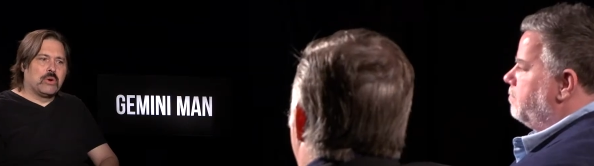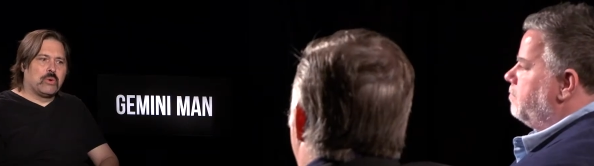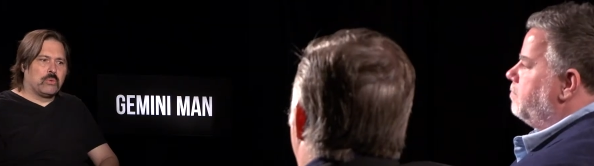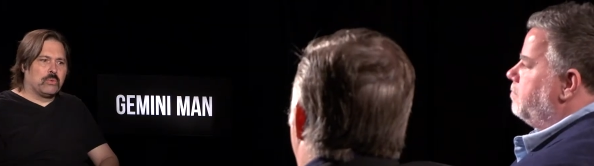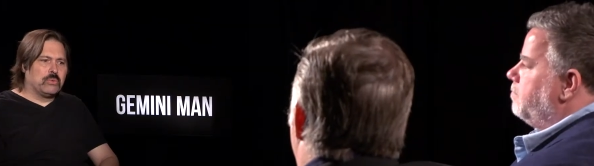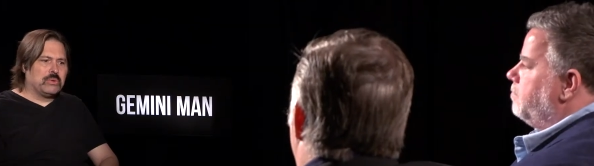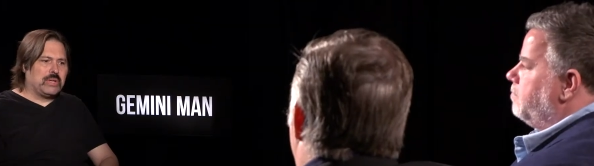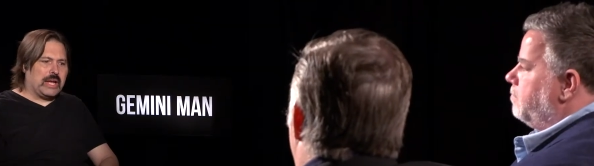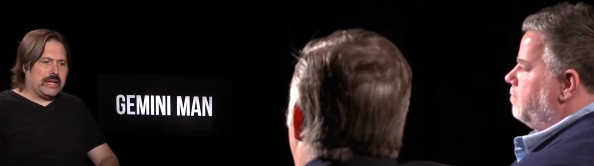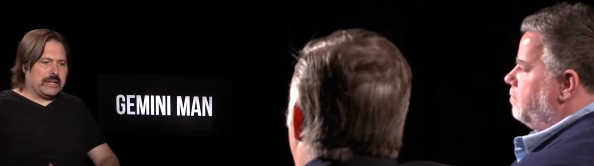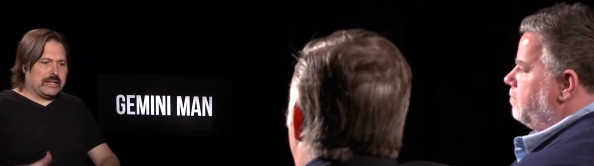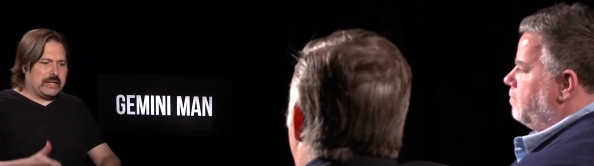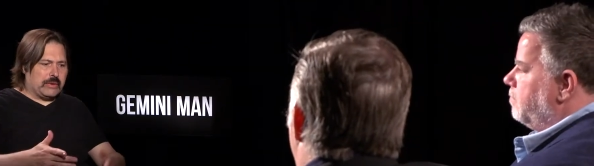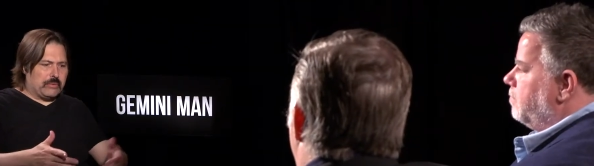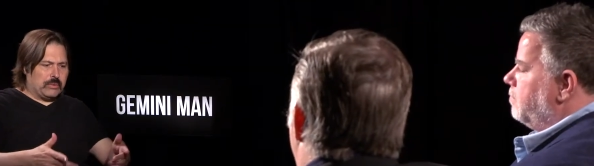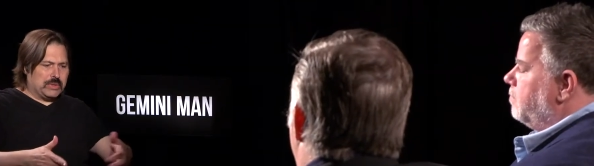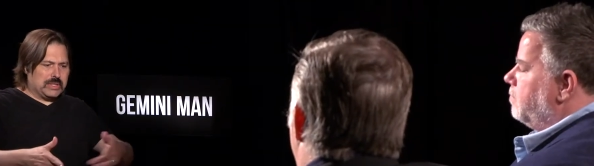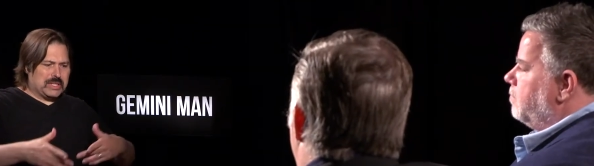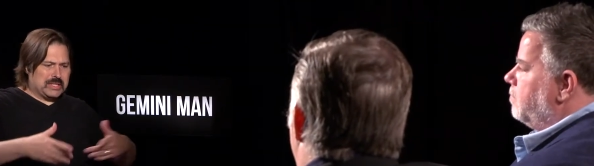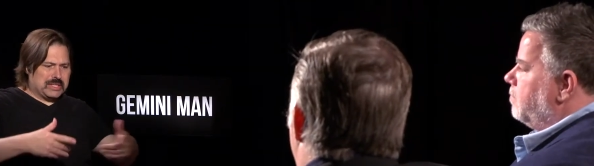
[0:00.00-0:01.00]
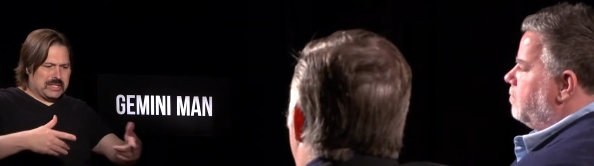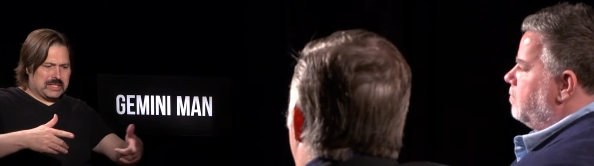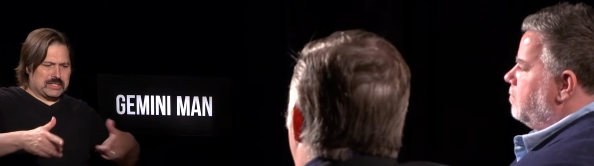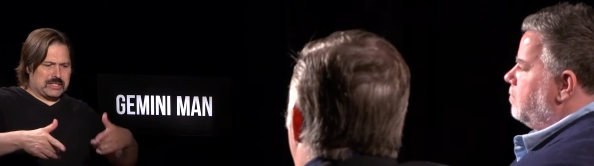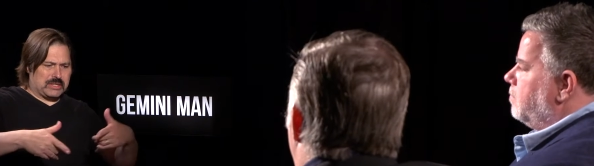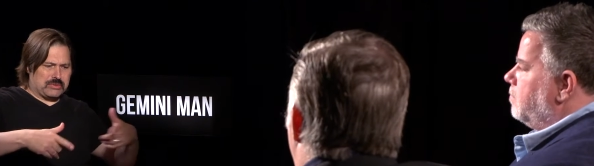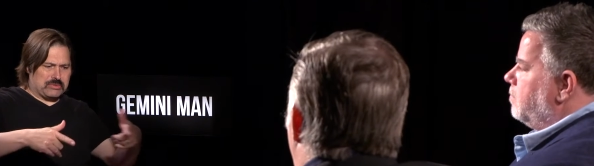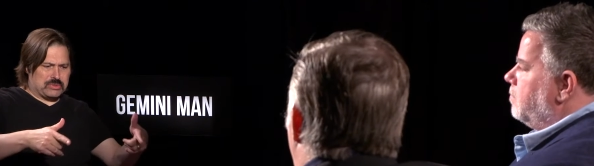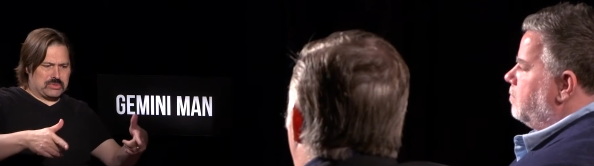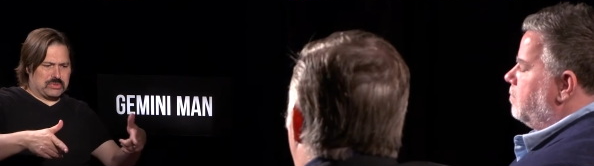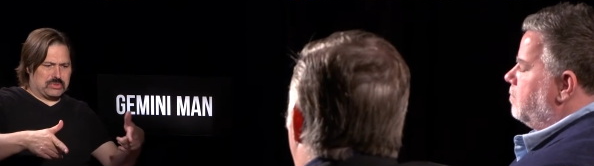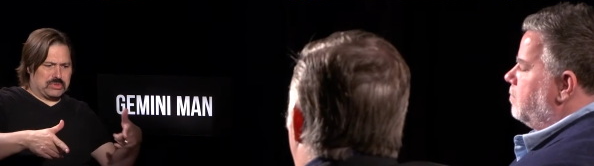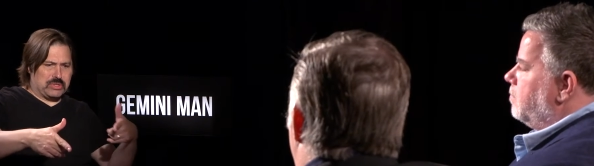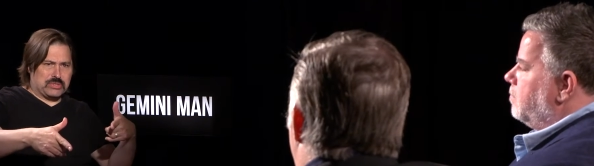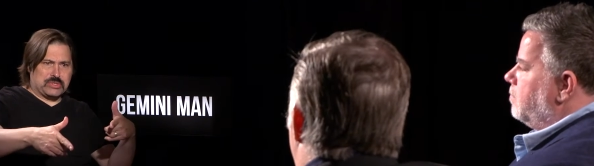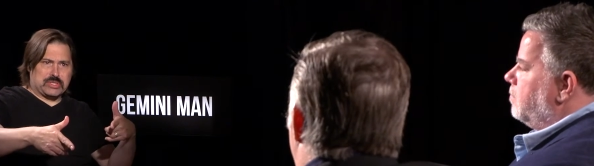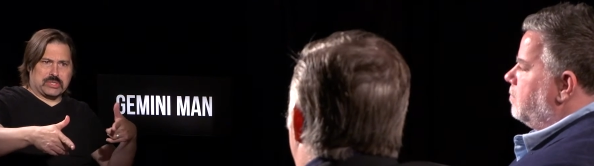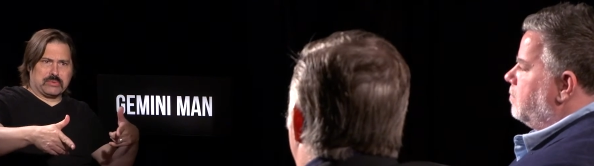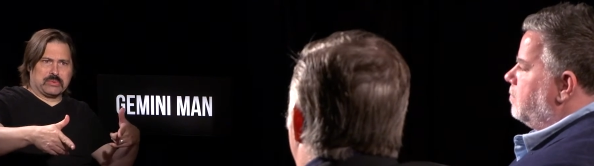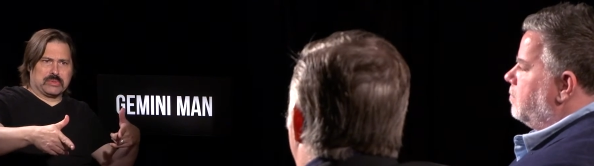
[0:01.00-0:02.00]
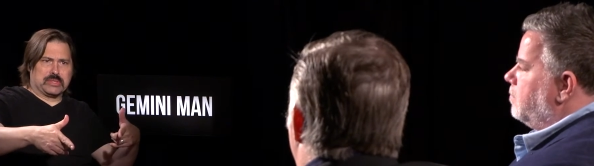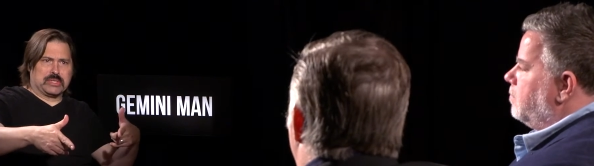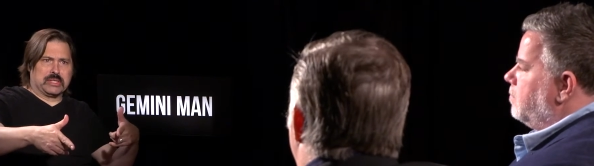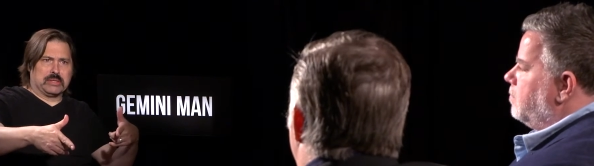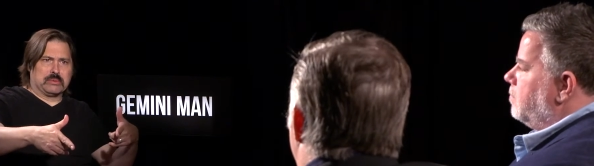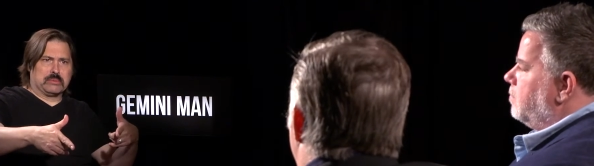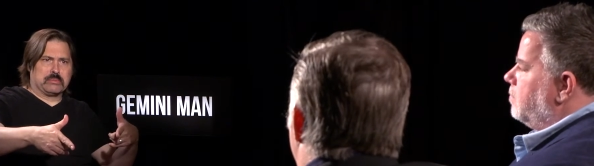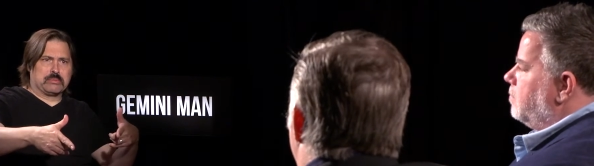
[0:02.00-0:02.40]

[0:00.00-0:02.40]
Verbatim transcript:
Speaker 1: Well, I, one of the things I was noticing with the